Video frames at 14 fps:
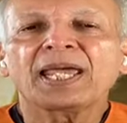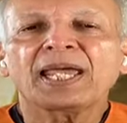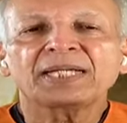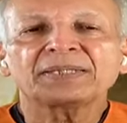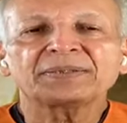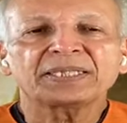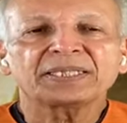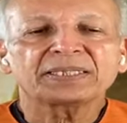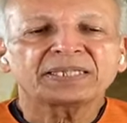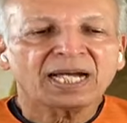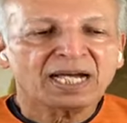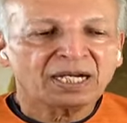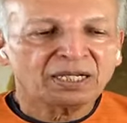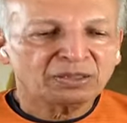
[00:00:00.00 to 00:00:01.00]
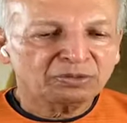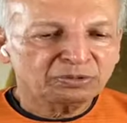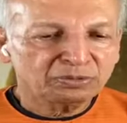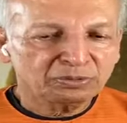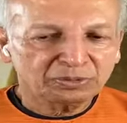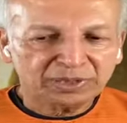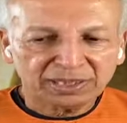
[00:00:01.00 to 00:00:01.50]
and then
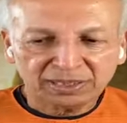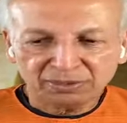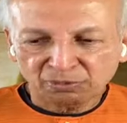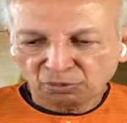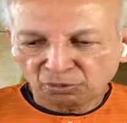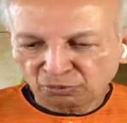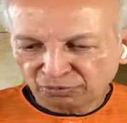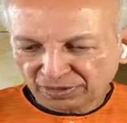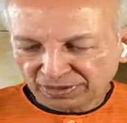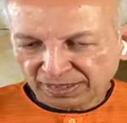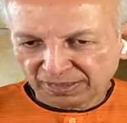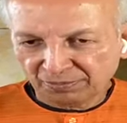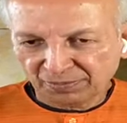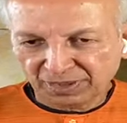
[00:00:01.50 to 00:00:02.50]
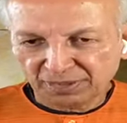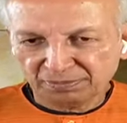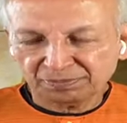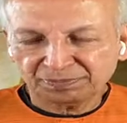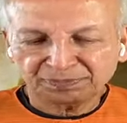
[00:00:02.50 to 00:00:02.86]
how we can overcome them.